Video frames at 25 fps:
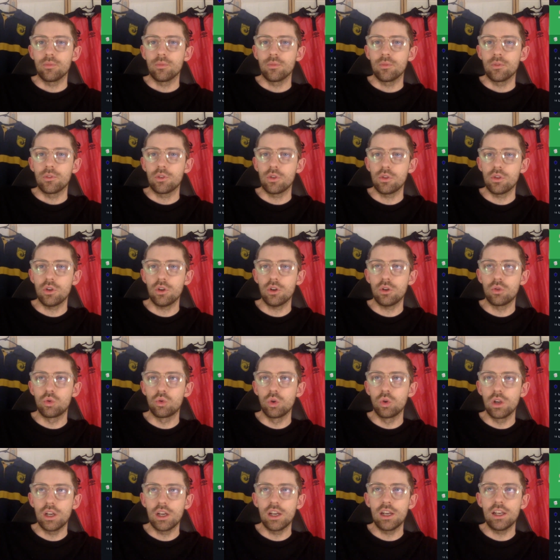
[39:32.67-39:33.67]
So they've got a
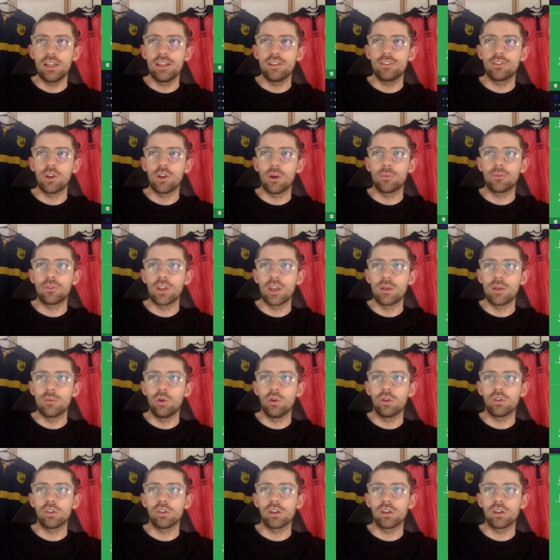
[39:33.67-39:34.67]
really top team,
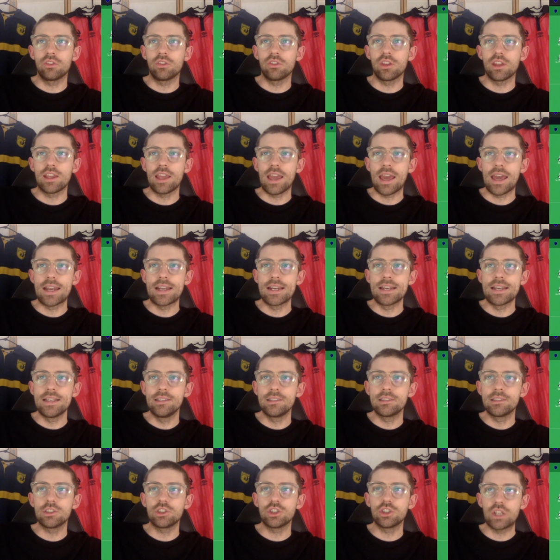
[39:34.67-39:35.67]
Auckland FC, and it is
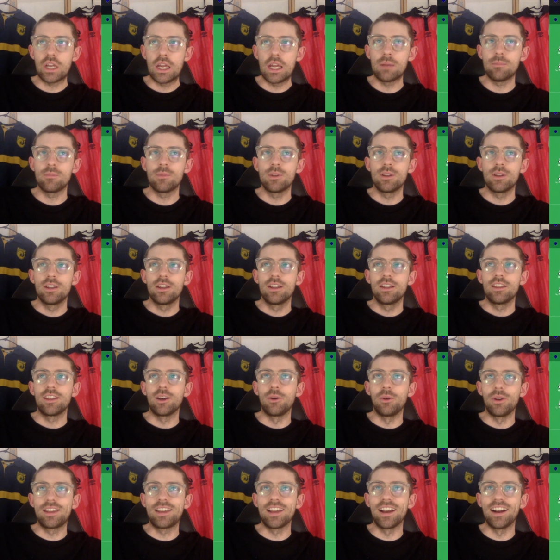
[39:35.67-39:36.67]
a shame that
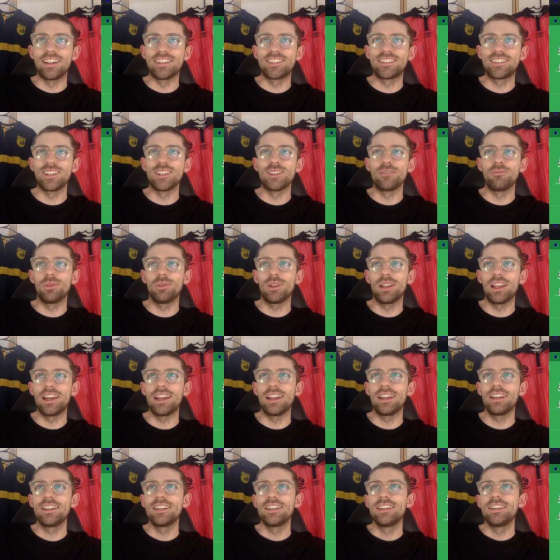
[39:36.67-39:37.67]
we can't see them play
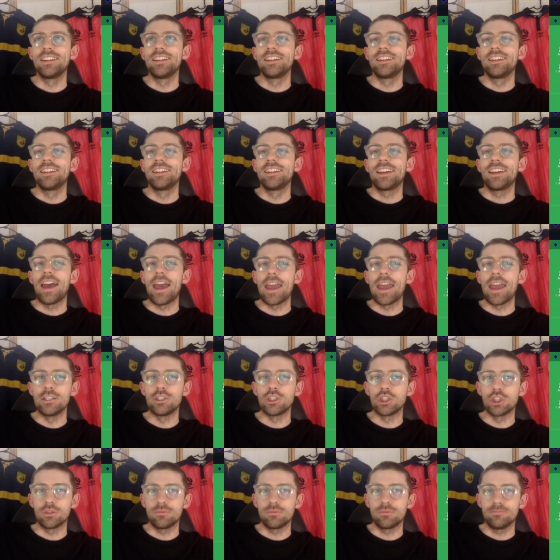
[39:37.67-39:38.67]

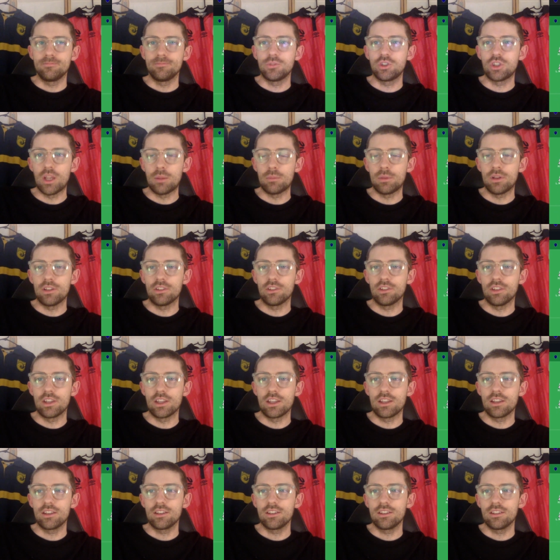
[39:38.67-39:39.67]
Asian Champions League
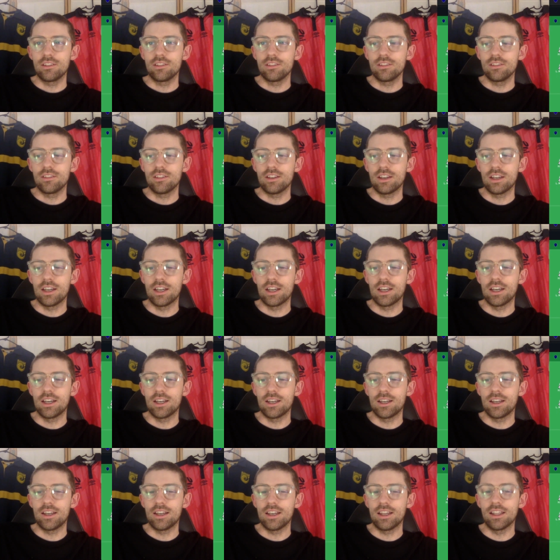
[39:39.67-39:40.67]

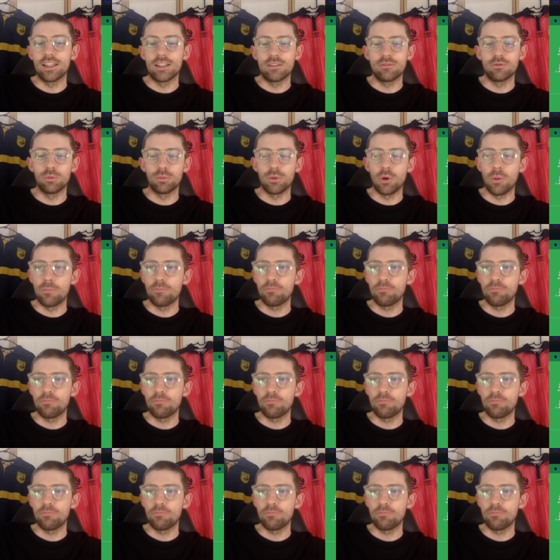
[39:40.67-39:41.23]
elite football.